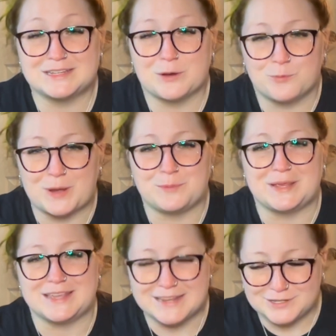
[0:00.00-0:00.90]
when we
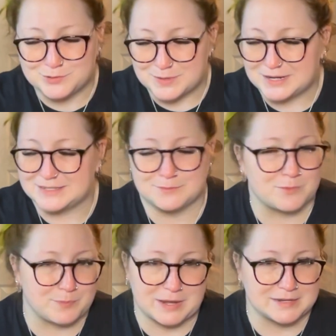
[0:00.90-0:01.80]
get to it, because it
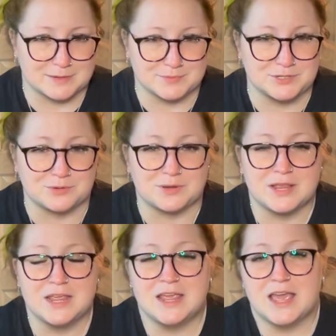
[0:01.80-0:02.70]
won't be anytime soon.
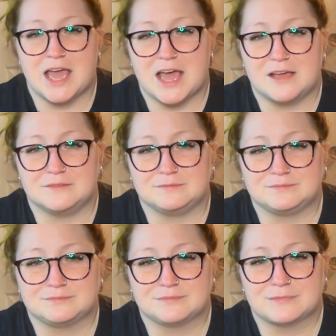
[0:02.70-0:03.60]

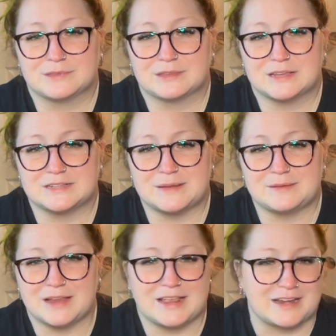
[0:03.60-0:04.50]
Because I
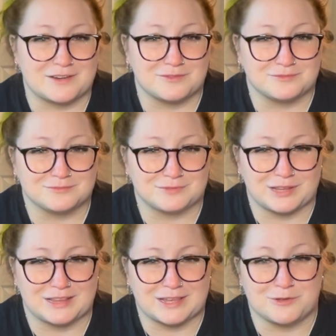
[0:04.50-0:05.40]
don't
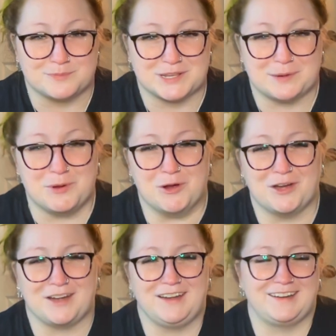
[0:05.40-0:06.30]
really like hoops anymore.
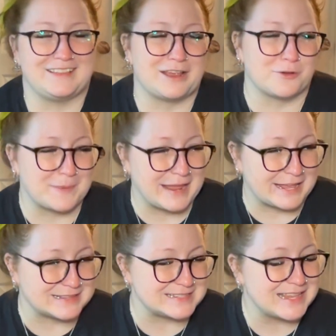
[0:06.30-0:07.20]
They hurt my
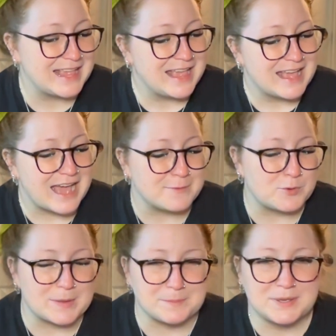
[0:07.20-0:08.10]
hands. I'm a wimp.